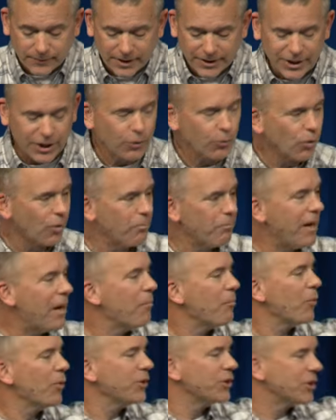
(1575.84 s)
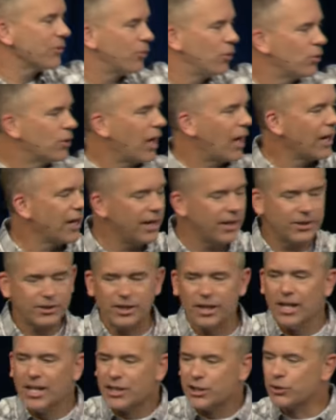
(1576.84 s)
Their remembrance of who God is
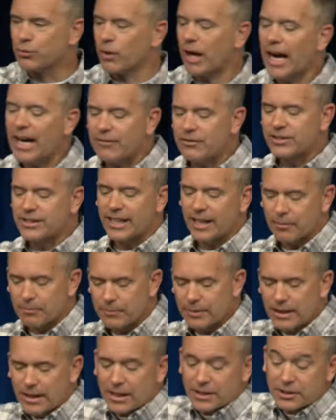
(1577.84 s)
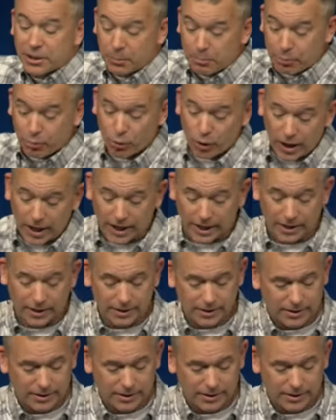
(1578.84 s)
drives them to pray.